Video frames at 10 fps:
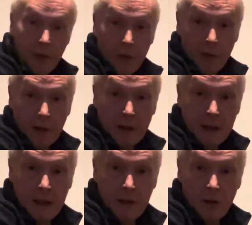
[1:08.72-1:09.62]
the
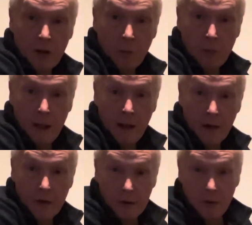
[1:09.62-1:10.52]
Heed
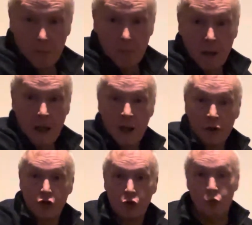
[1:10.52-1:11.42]
Obelisk Mark
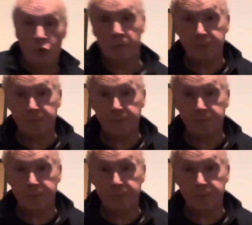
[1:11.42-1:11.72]
II,